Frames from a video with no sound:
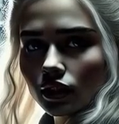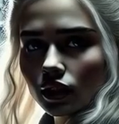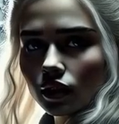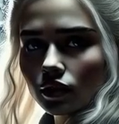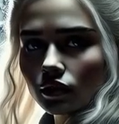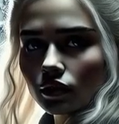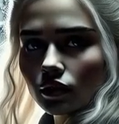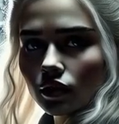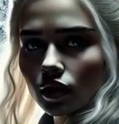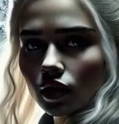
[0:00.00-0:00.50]

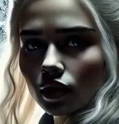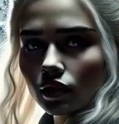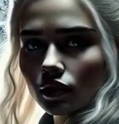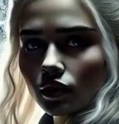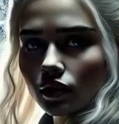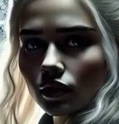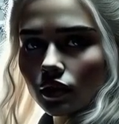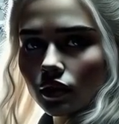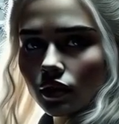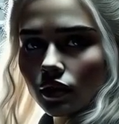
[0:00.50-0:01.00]
The Iron
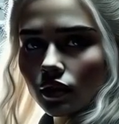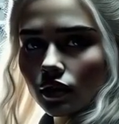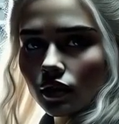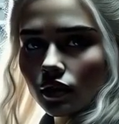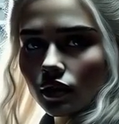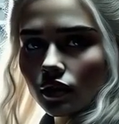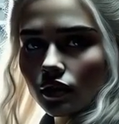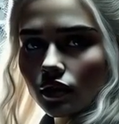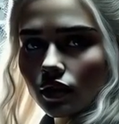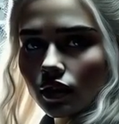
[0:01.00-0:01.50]
Throne sat
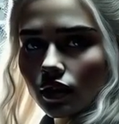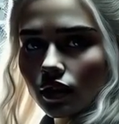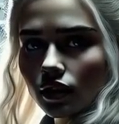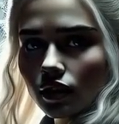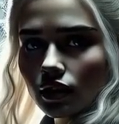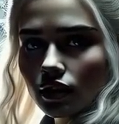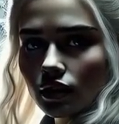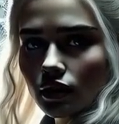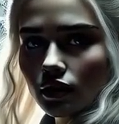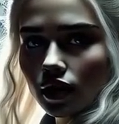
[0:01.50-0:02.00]
within,
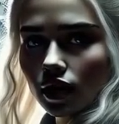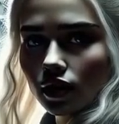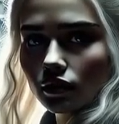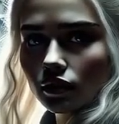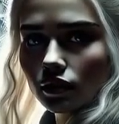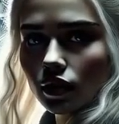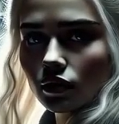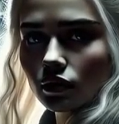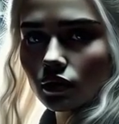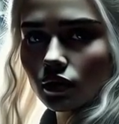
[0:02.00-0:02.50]
and for so
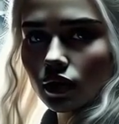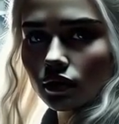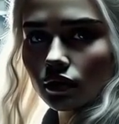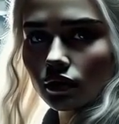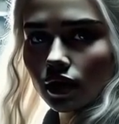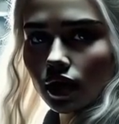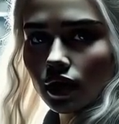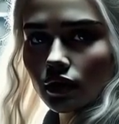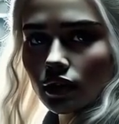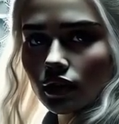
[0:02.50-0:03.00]
many
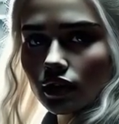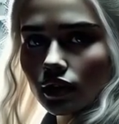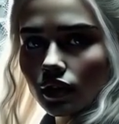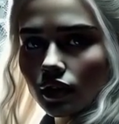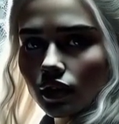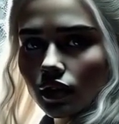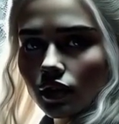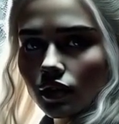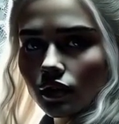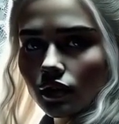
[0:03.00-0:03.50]
moons
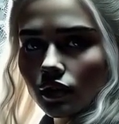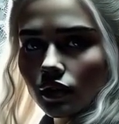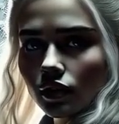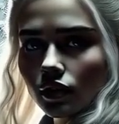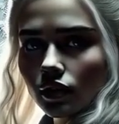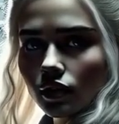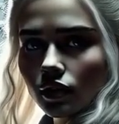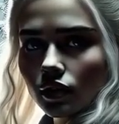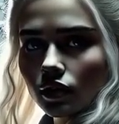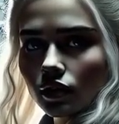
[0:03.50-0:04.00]
Daenerys had
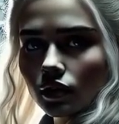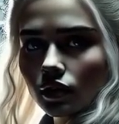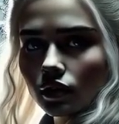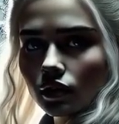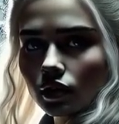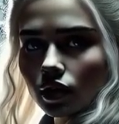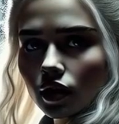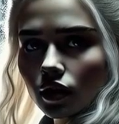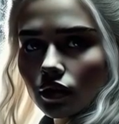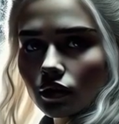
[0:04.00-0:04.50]
thought of that
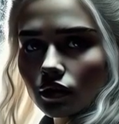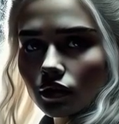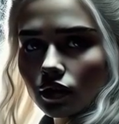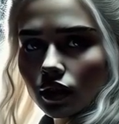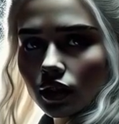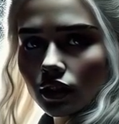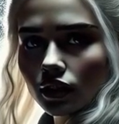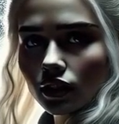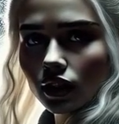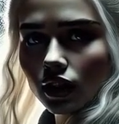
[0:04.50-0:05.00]
seat as her
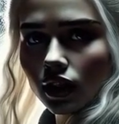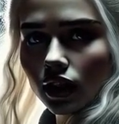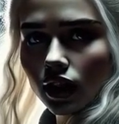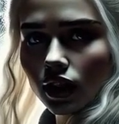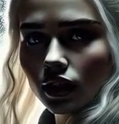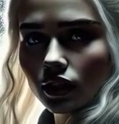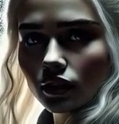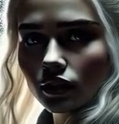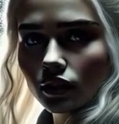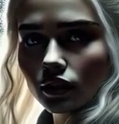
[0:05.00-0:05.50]
birthright.
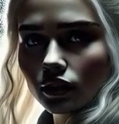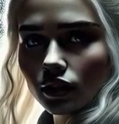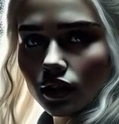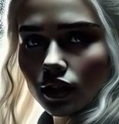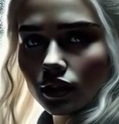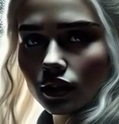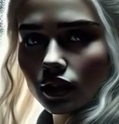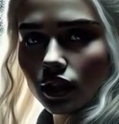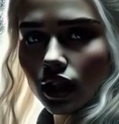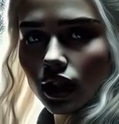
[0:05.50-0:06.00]

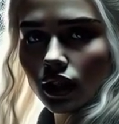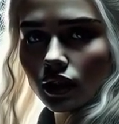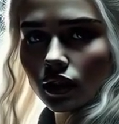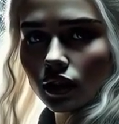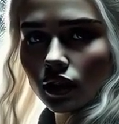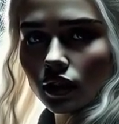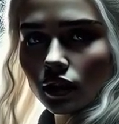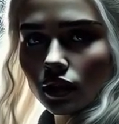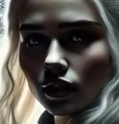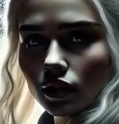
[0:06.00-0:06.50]
Now it beckoned
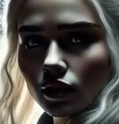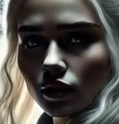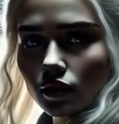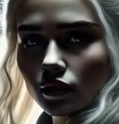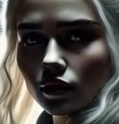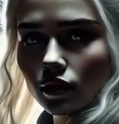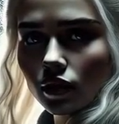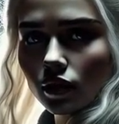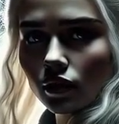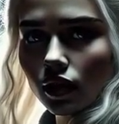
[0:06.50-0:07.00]
again, this
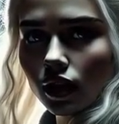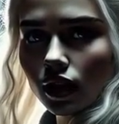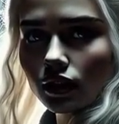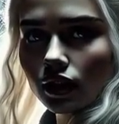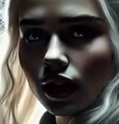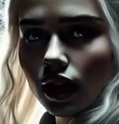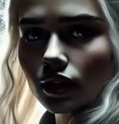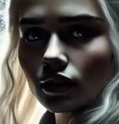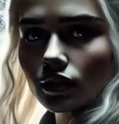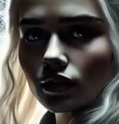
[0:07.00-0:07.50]
time not as
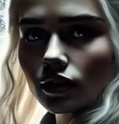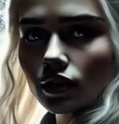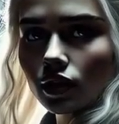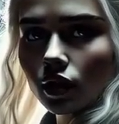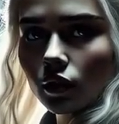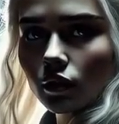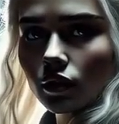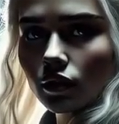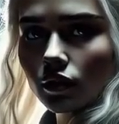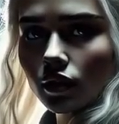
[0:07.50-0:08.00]
a
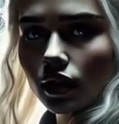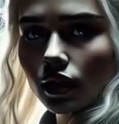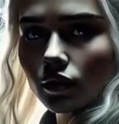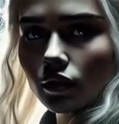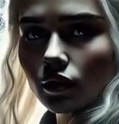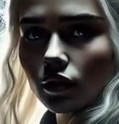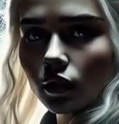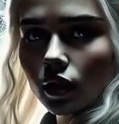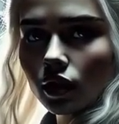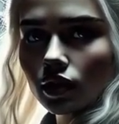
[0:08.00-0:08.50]
promise of rule,
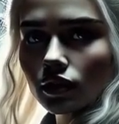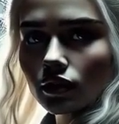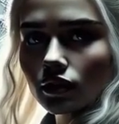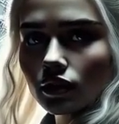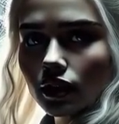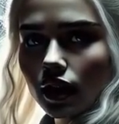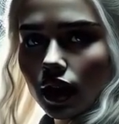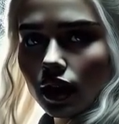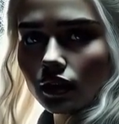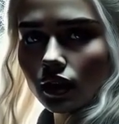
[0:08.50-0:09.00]
but as a
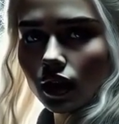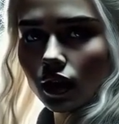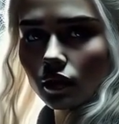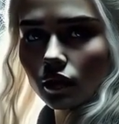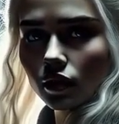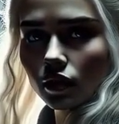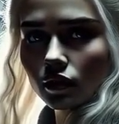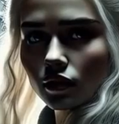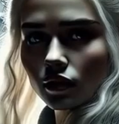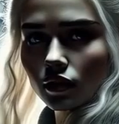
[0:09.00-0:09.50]
place of
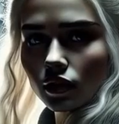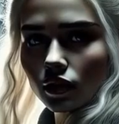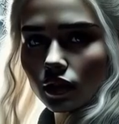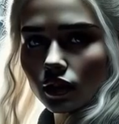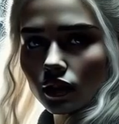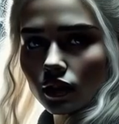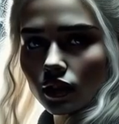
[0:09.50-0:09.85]
captivity.